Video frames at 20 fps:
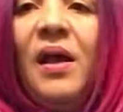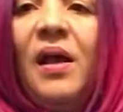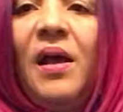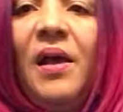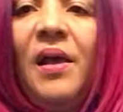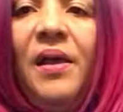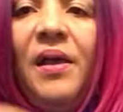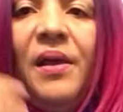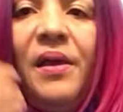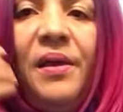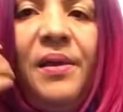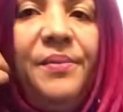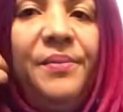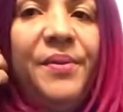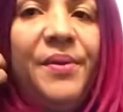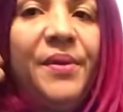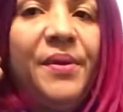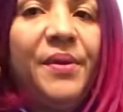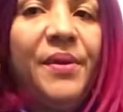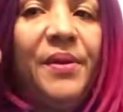Um,
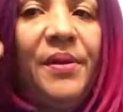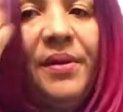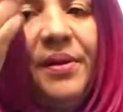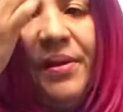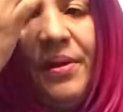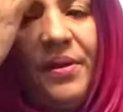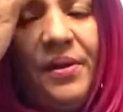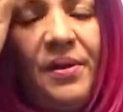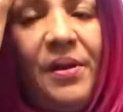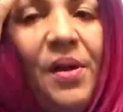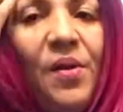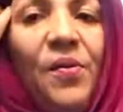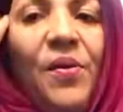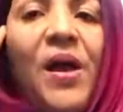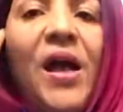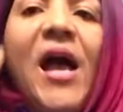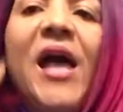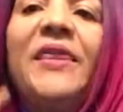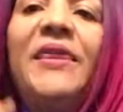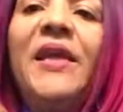you know
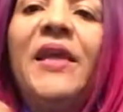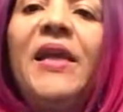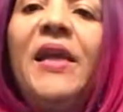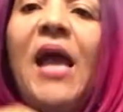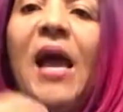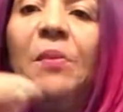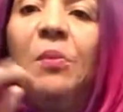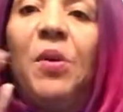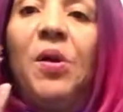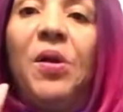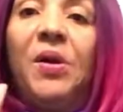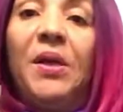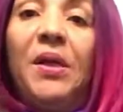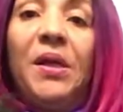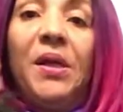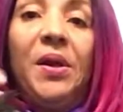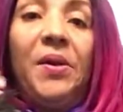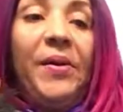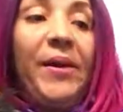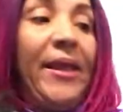what? I think I'm going to
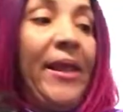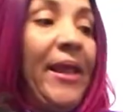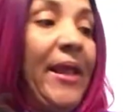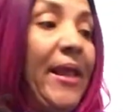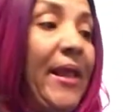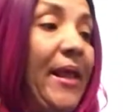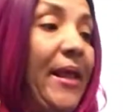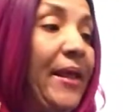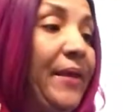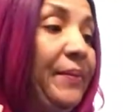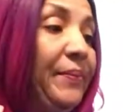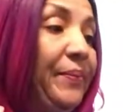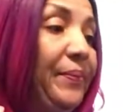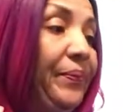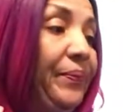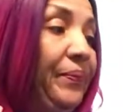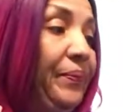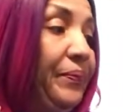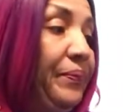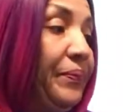go ahead
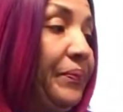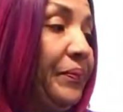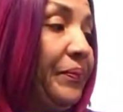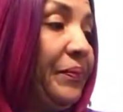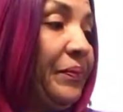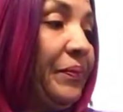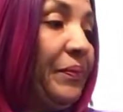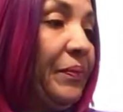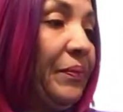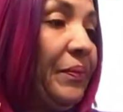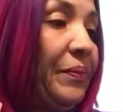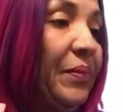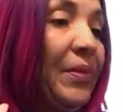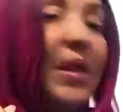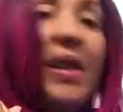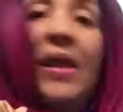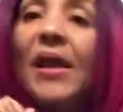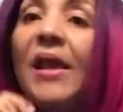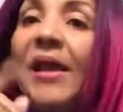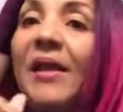
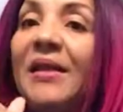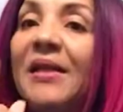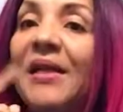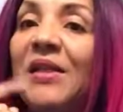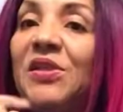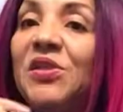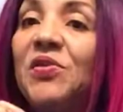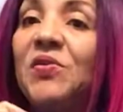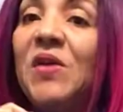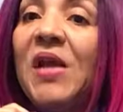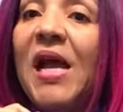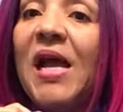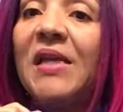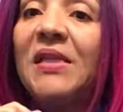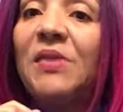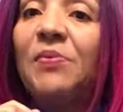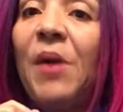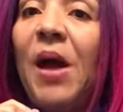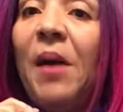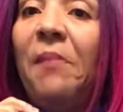and let you
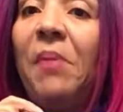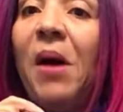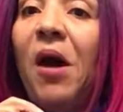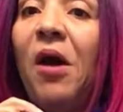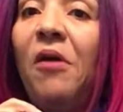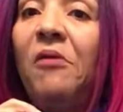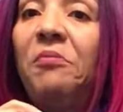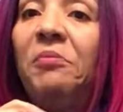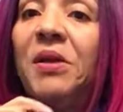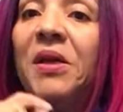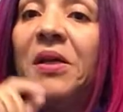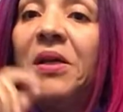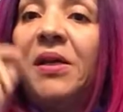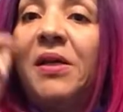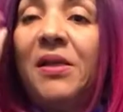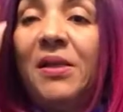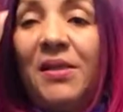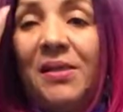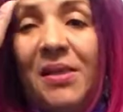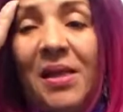guys pop off
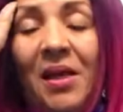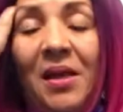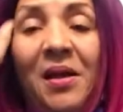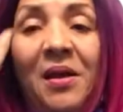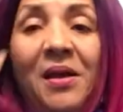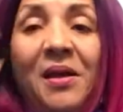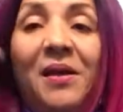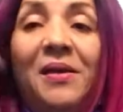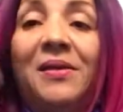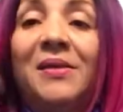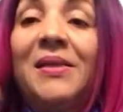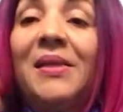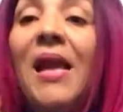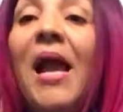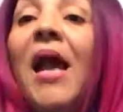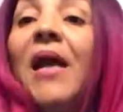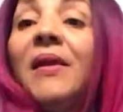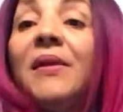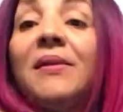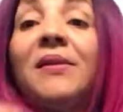because, uh, see,
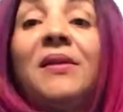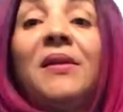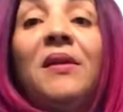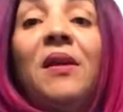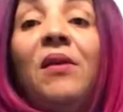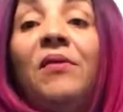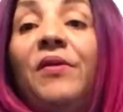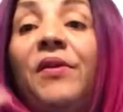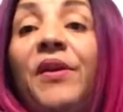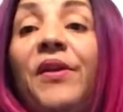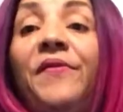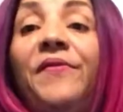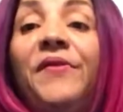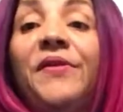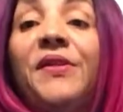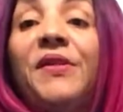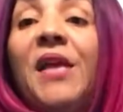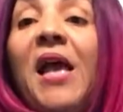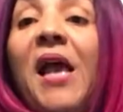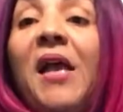I could sit on it. If
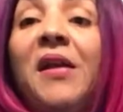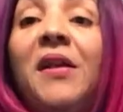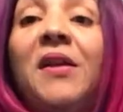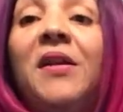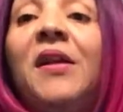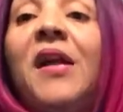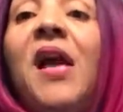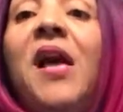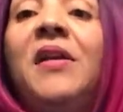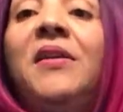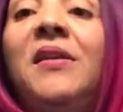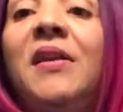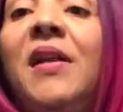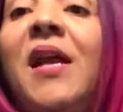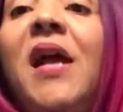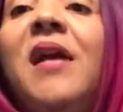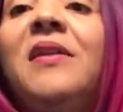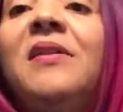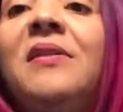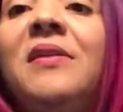it's got good content,
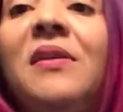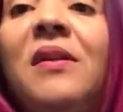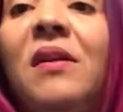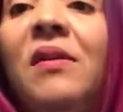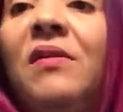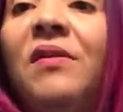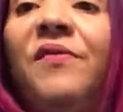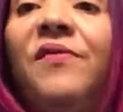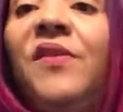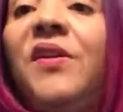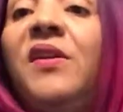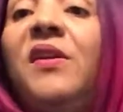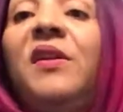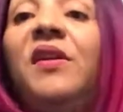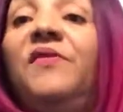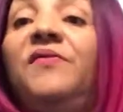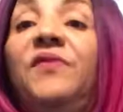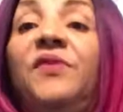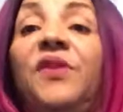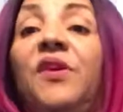I could sit on the
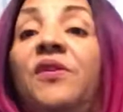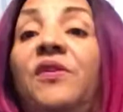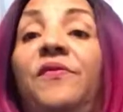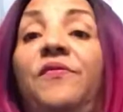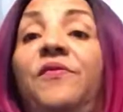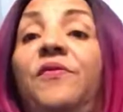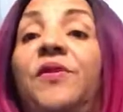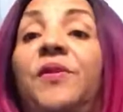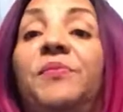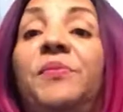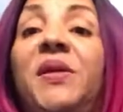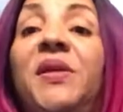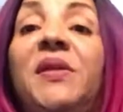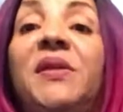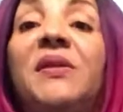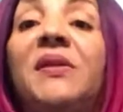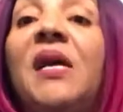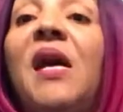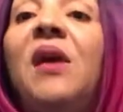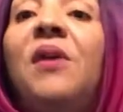video for 30, 40
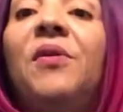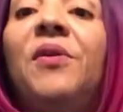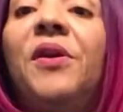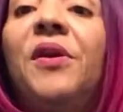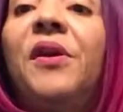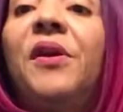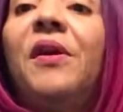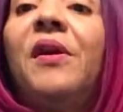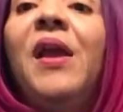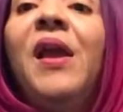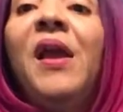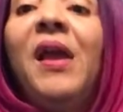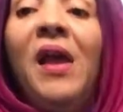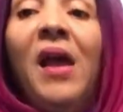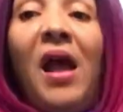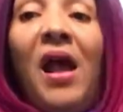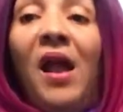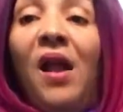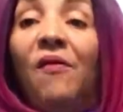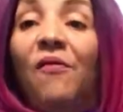minutes. I don't care.
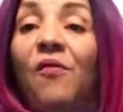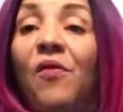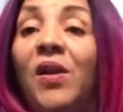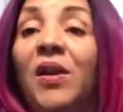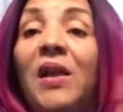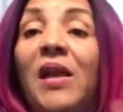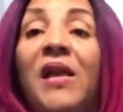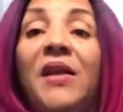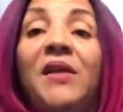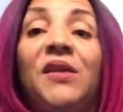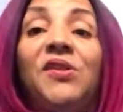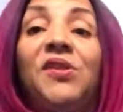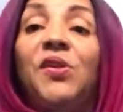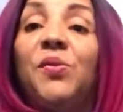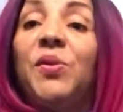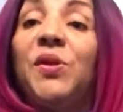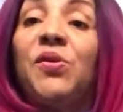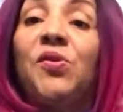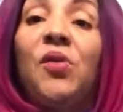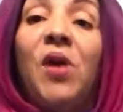I have one lady and she
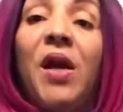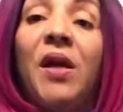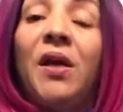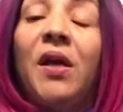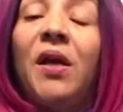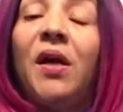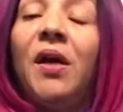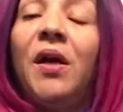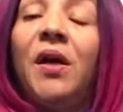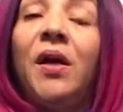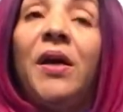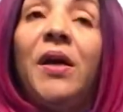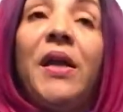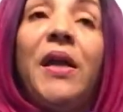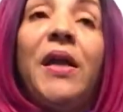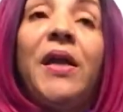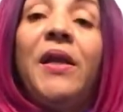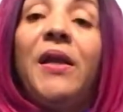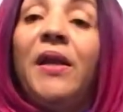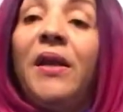be trying to uh,
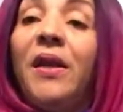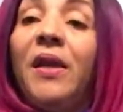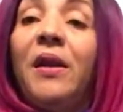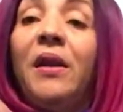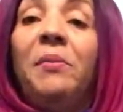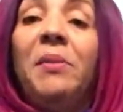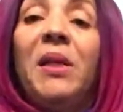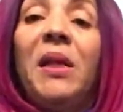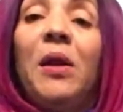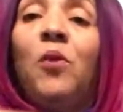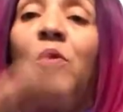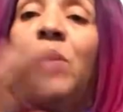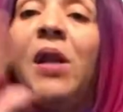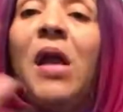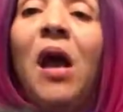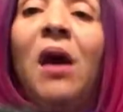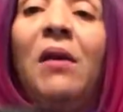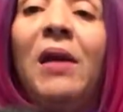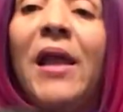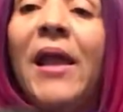edit, and I'd be like, quit
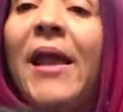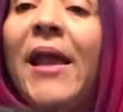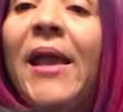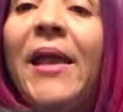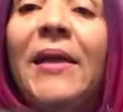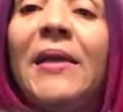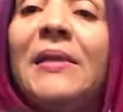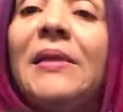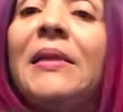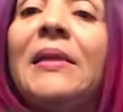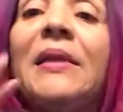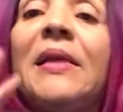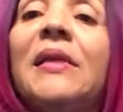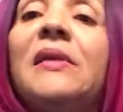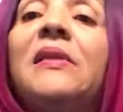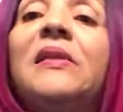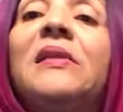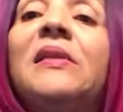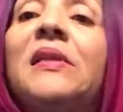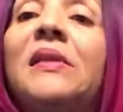all that editing. Let,
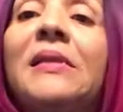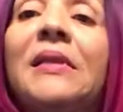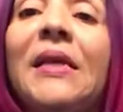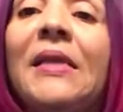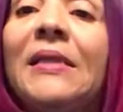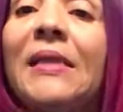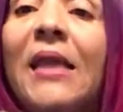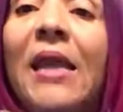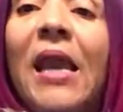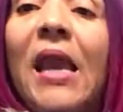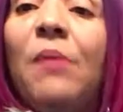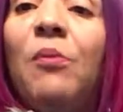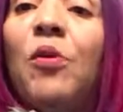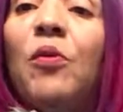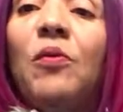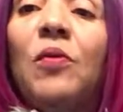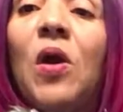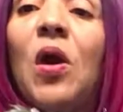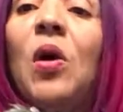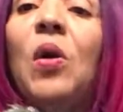just let the camera
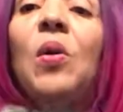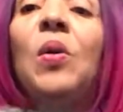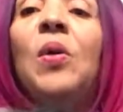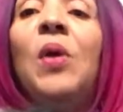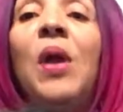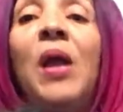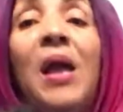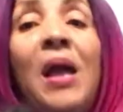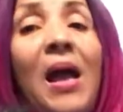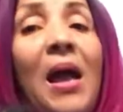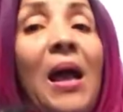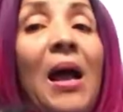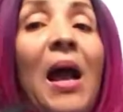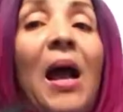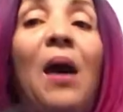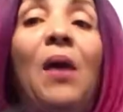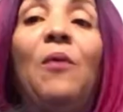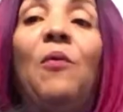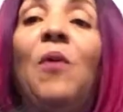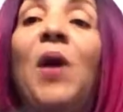roll.
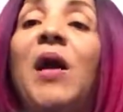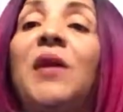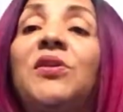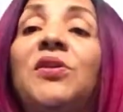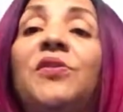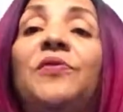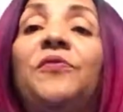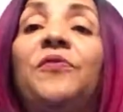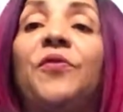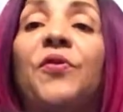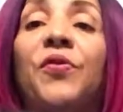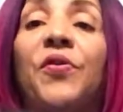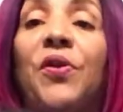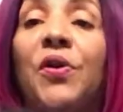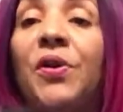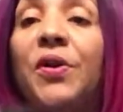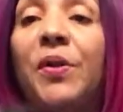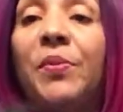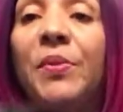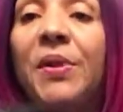I'll watch it for
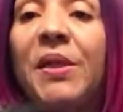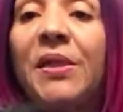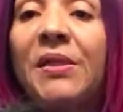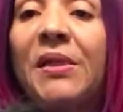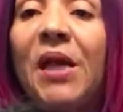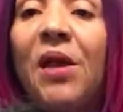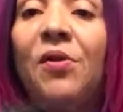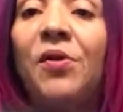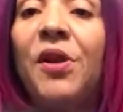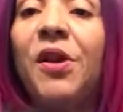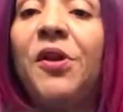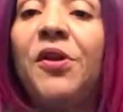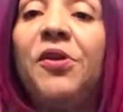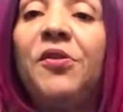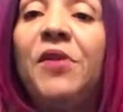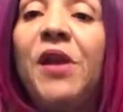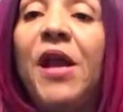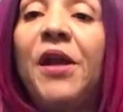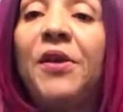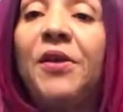30 minutes. I don't care.
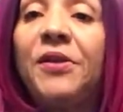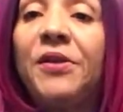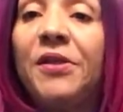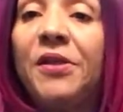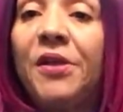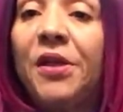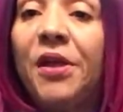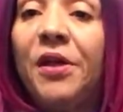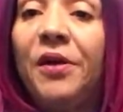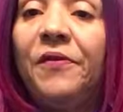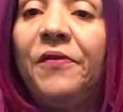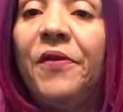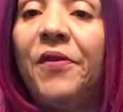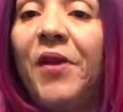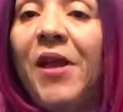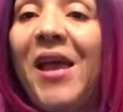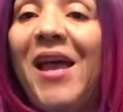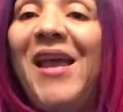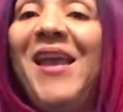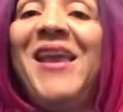You got good stuff,
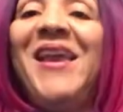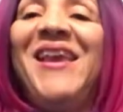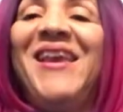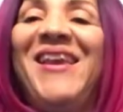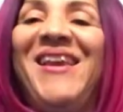okay?